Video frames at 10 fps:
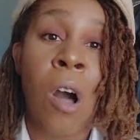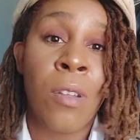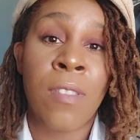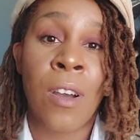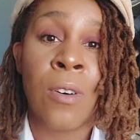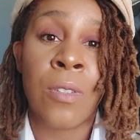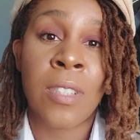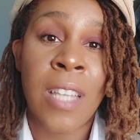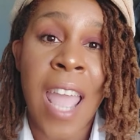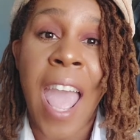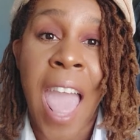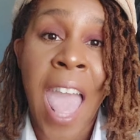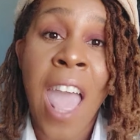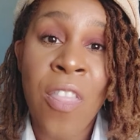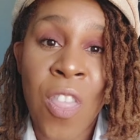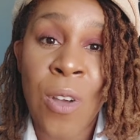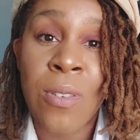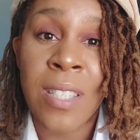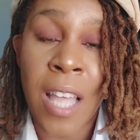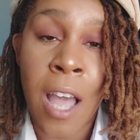all of those, add
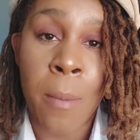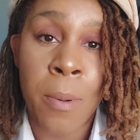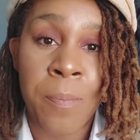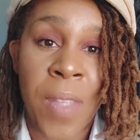those up,